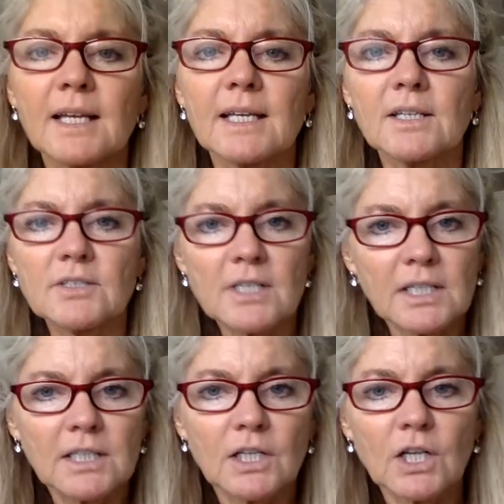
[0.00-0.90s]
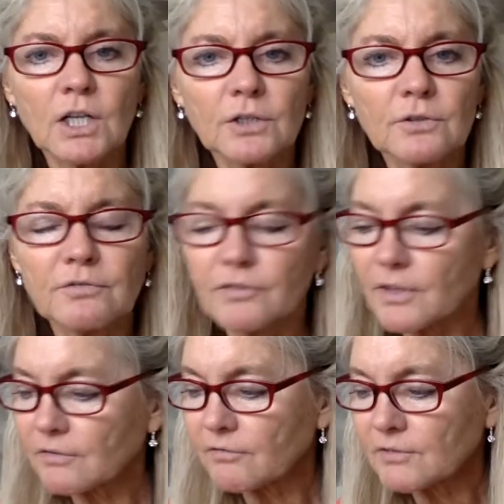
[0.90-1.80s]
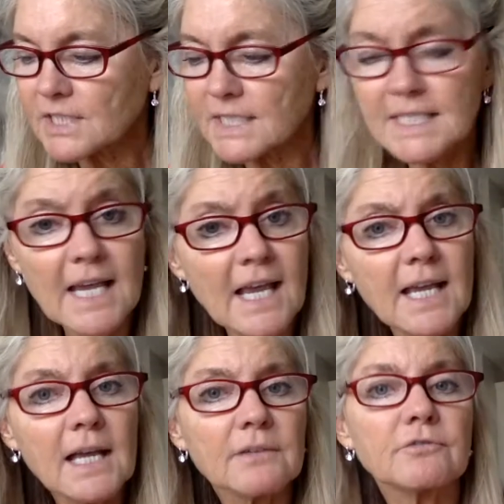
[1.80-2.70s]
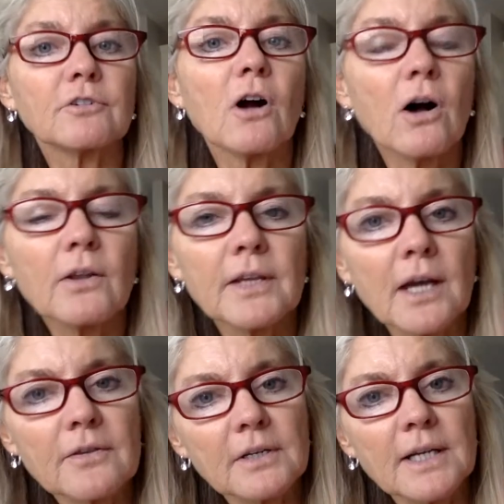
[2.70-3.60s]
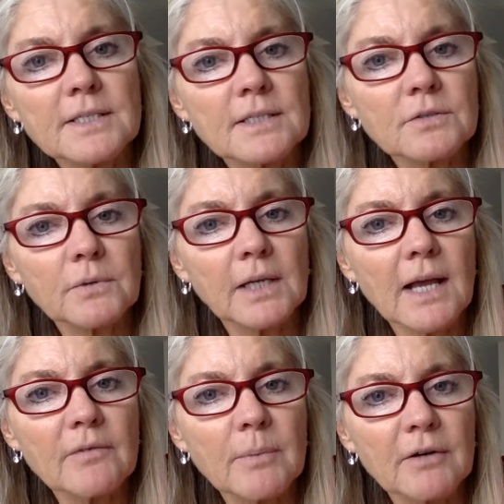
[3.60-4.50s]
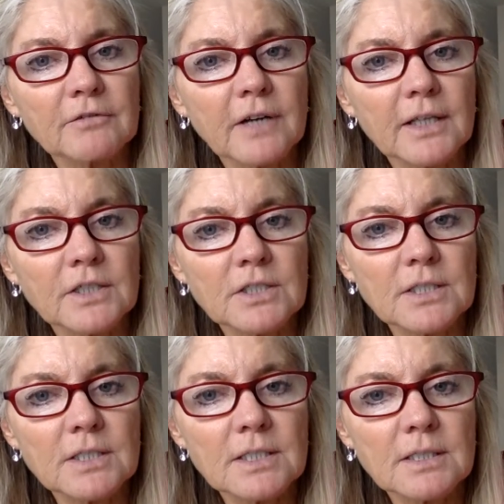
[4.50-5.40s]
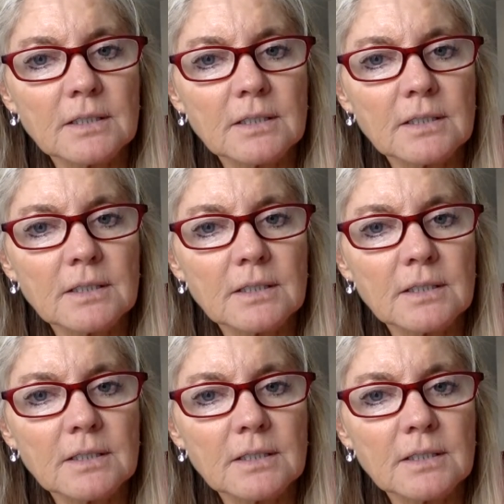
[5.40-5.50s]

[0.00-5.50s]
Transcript: Here's a little clue for today and for all the other lessons we're going to have about fractions.